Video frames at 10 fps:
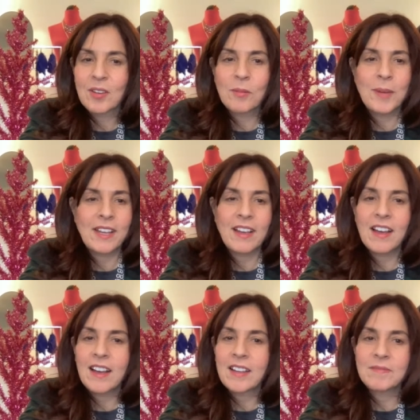Oh my
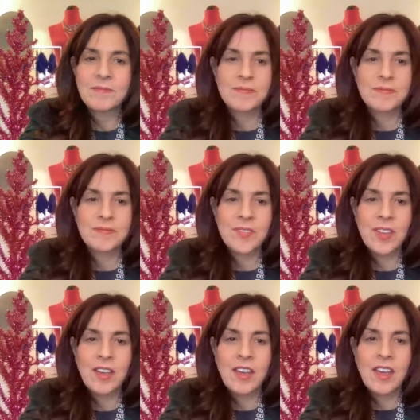god!
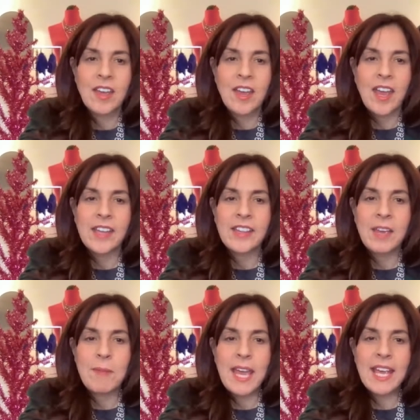And
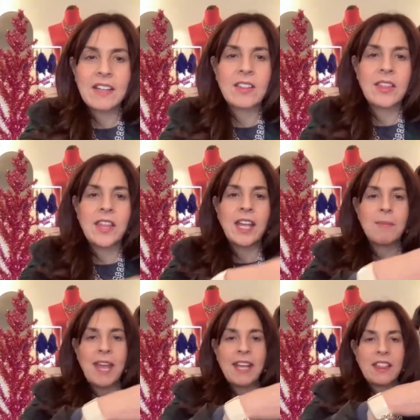they make they
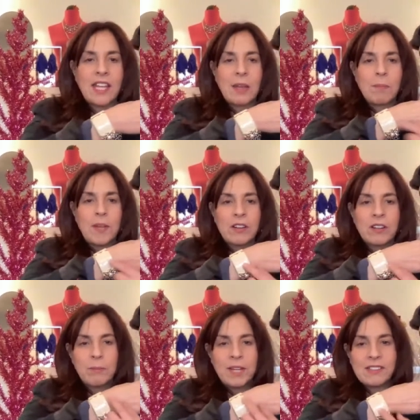make the
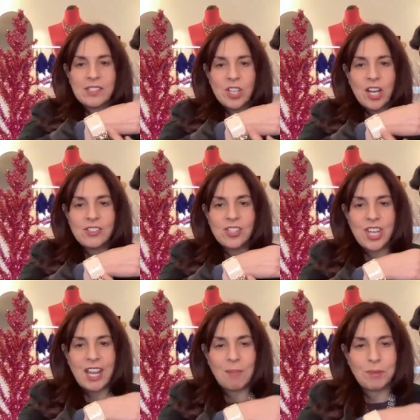pyramid stud
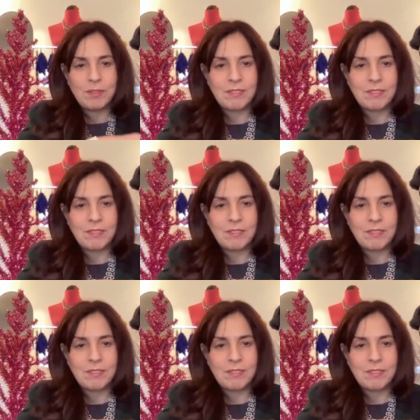shape.